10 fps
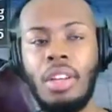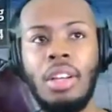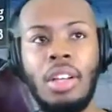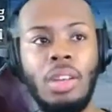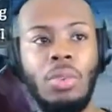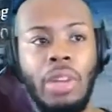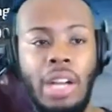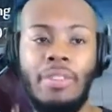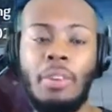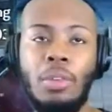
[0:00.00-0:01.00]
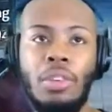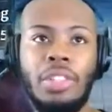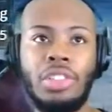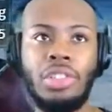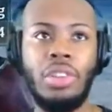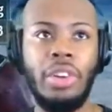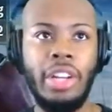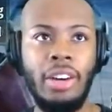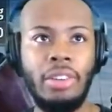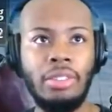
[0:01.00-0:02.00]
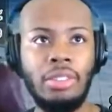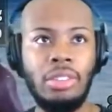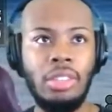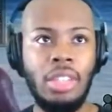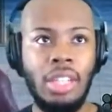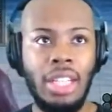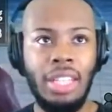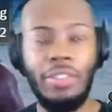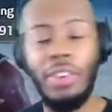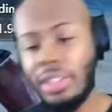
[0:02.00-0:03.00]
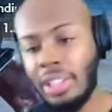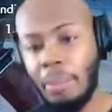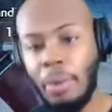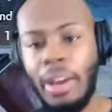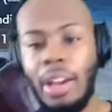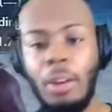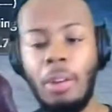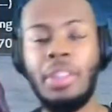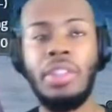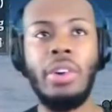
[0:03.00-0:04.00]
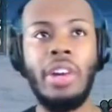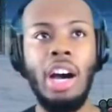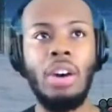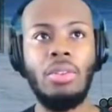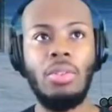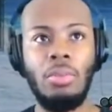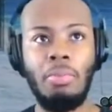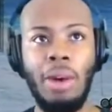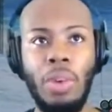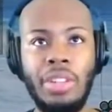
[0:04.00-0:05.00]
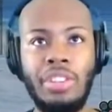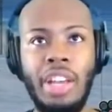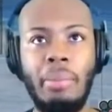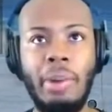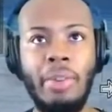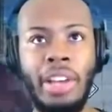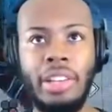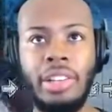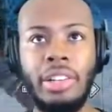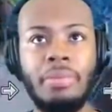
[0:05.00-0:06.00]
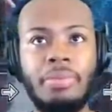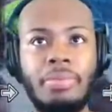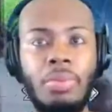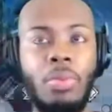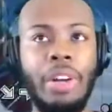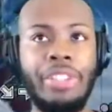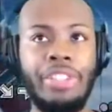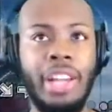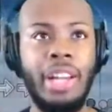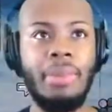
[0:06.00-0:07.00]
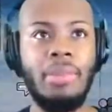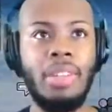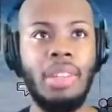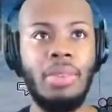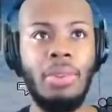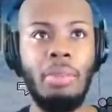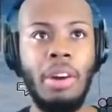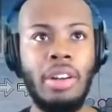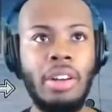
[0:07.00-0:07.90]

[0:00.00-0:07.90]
whatever move that you're throwing out, for example, right, I'm going to be throwing out my one jab, my regular one jab with Marduk.